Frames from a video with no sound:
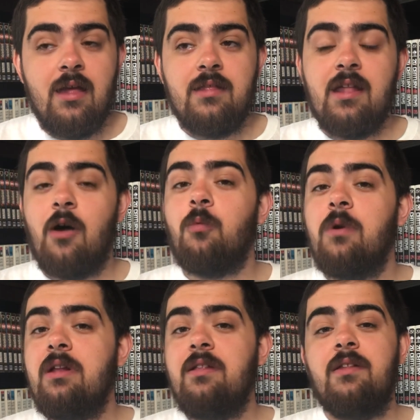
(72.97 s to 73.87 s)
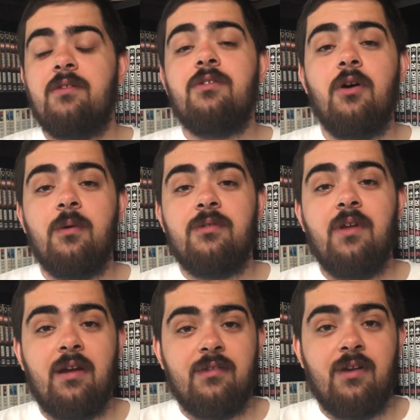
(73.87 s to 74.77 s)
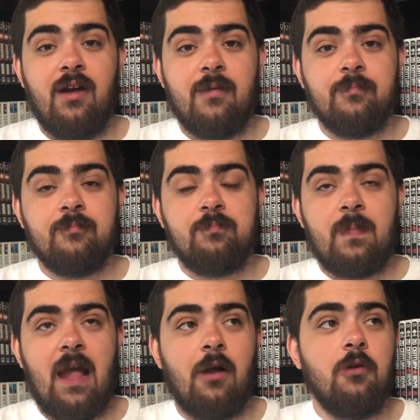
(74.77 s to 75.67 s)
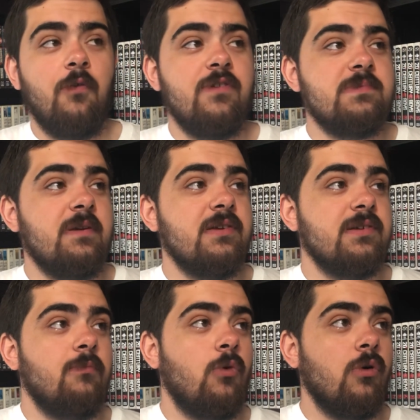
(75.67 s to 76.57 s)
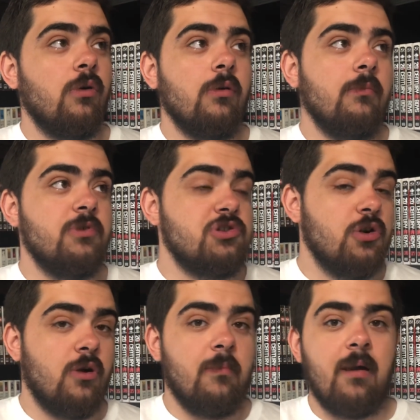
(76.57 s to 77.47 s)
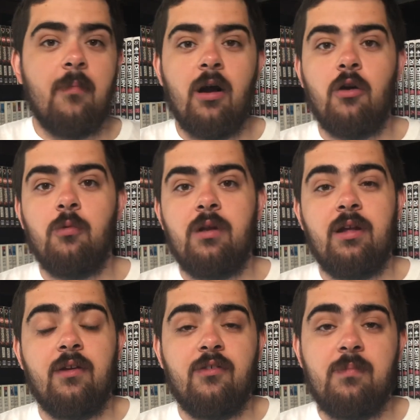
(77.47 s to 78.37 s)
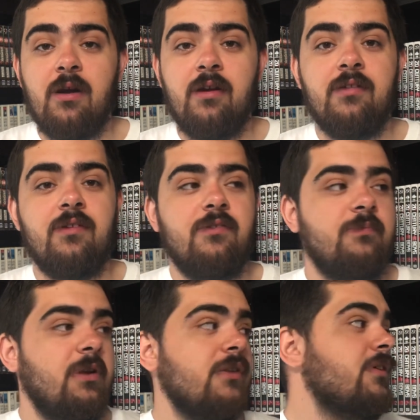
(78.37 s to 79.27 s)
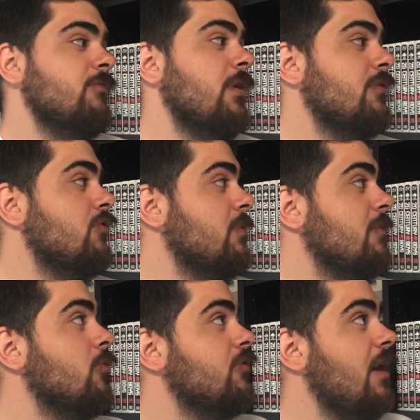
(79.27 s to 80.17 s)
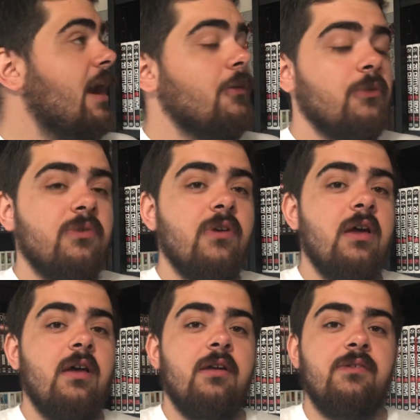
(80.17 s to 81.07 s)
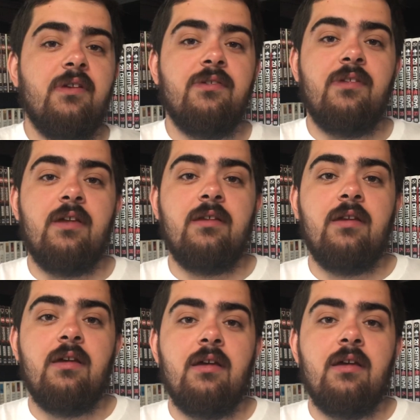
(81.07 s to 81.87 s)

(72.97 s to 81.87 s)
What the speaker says: Now reading this though a second time, I don't know if it's because I'm more mature in my manga reading experience. It's because I've read so many more titles since then.